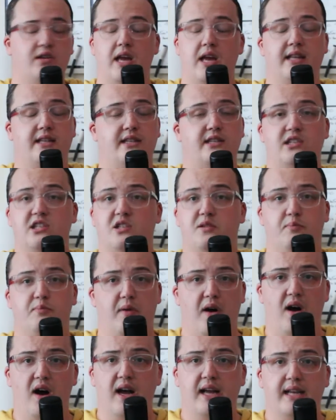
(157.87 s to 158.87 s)
It
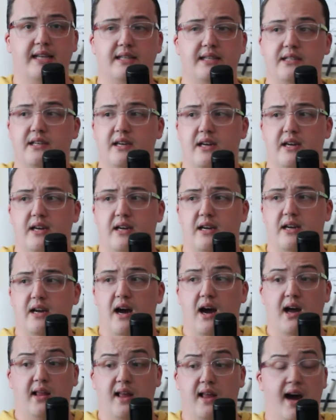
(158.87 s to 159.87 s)
spawned
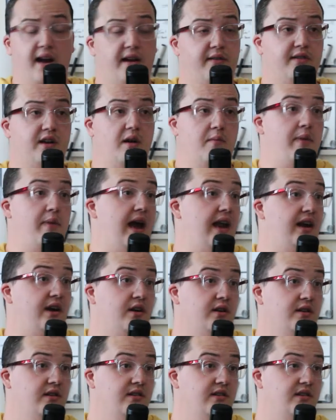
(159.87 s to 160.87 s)
a lot of
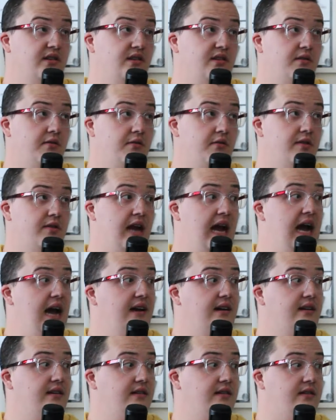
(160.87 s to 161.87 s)
competitors through
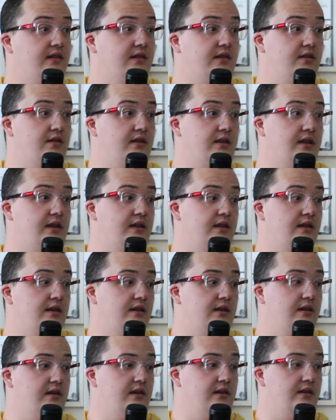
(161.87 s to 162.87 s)
that
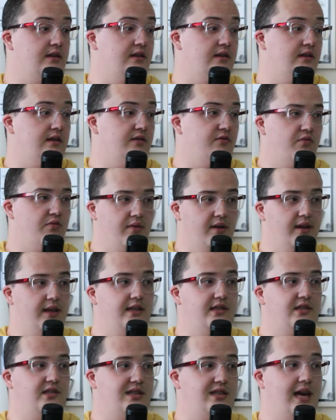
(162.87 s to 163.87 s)
and
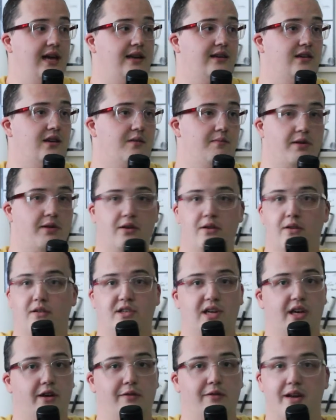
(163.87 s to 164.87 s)
really set computer
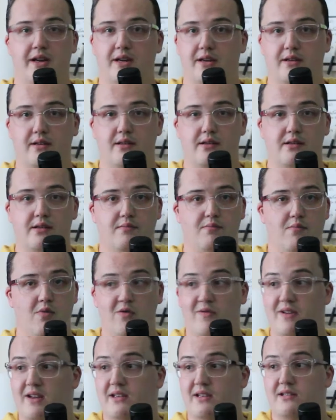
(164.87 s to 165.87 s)
generated
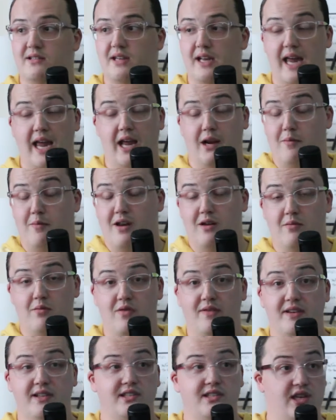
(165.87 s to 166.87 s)
movies, like animated
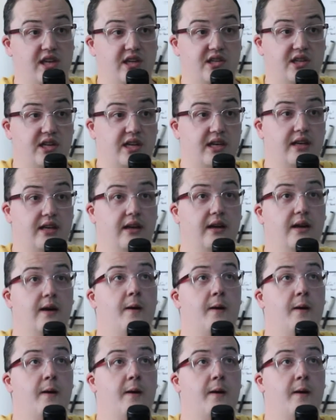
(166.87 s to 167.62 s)
movies, CG,